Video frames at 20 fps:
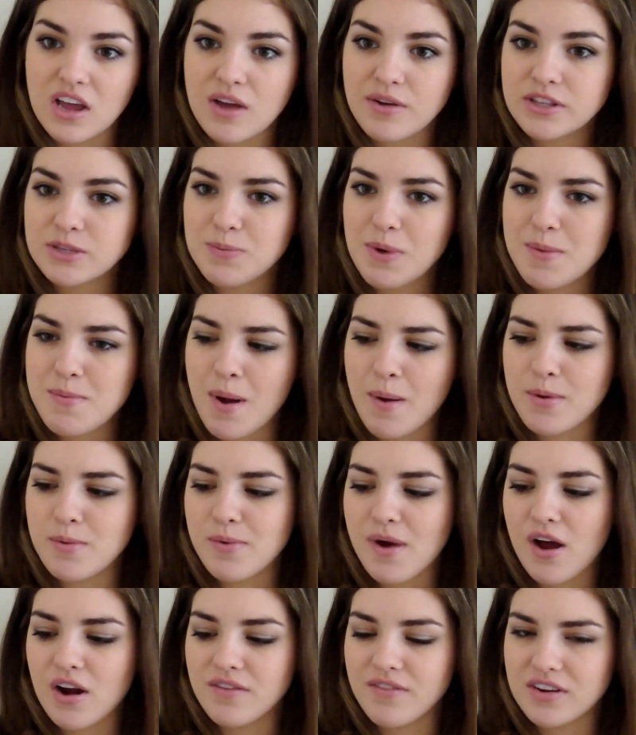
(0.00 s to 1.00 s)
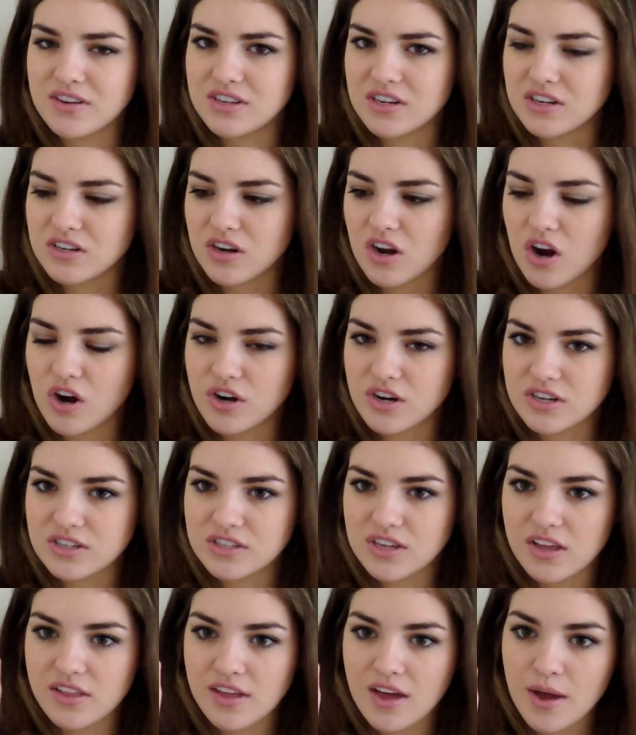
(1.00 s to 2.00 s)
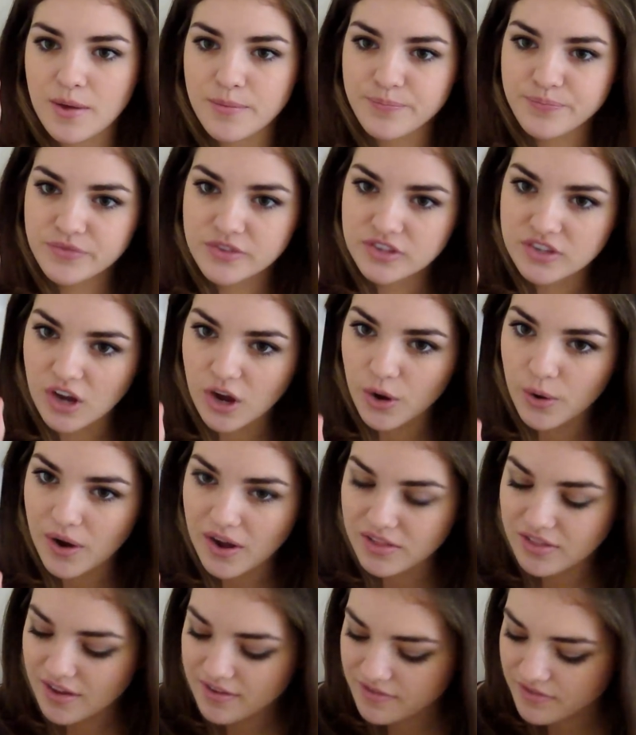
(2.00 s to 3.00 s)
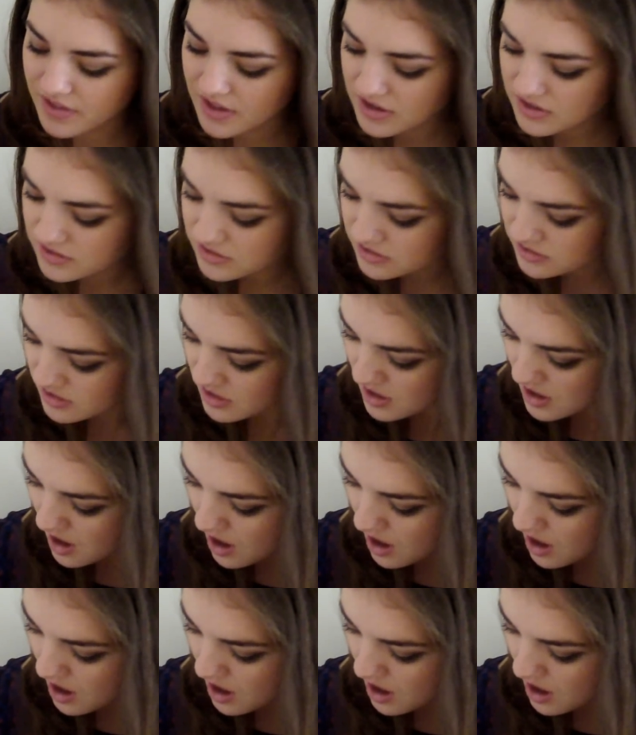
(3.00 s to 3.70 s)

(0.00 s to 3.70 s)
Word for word: It's by Bobbi Brown if I didn't already say that. So I love this.